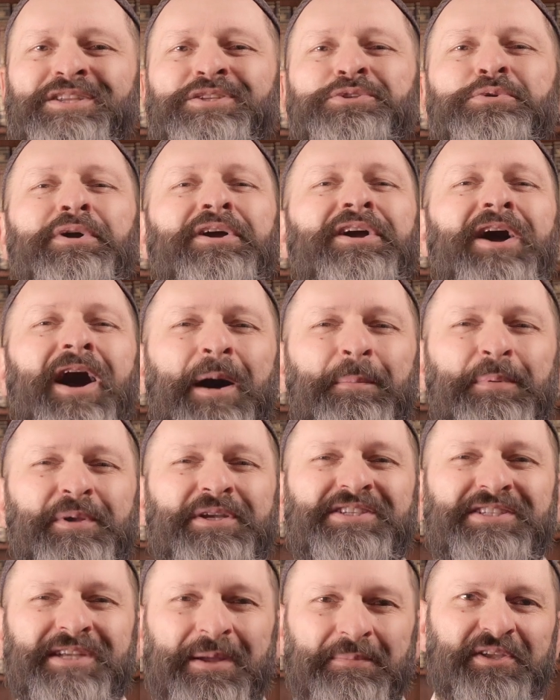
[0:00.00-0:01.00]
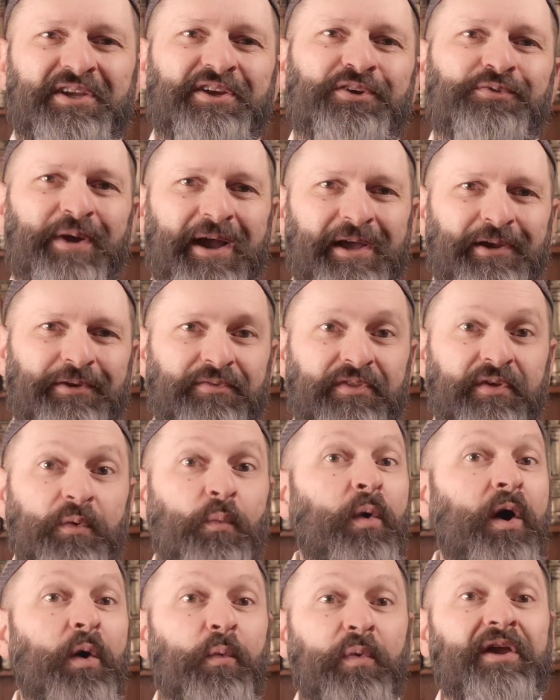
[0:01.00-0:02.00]
to accomplish something greater
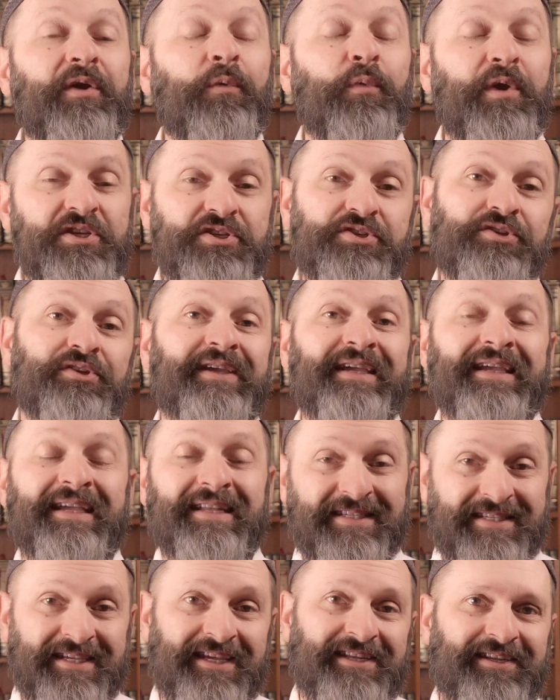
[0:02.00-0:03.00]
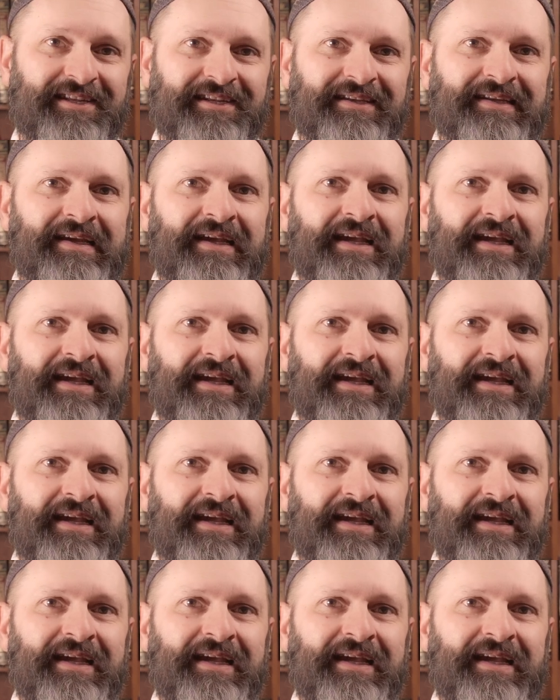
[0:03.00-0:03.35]
than what we originally intended.